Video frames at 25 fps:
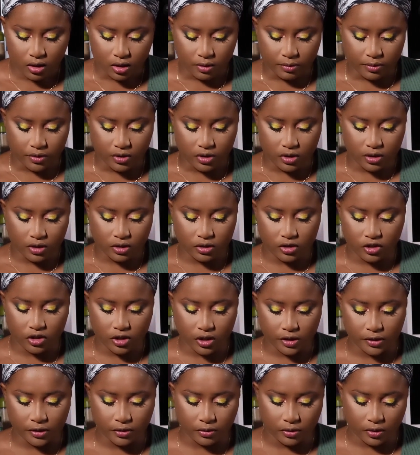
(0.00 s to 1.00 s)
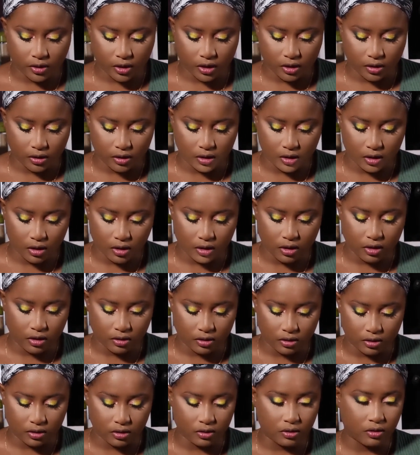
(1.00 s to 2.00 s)
I'll be using the shadowy
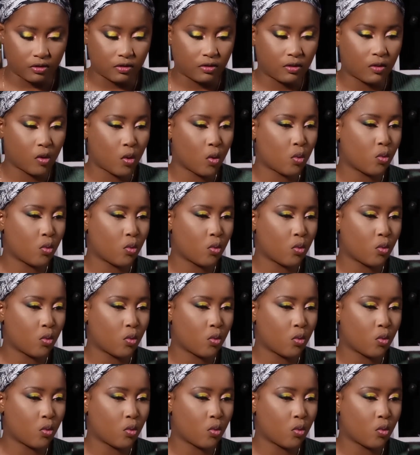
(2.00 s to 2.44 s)
contour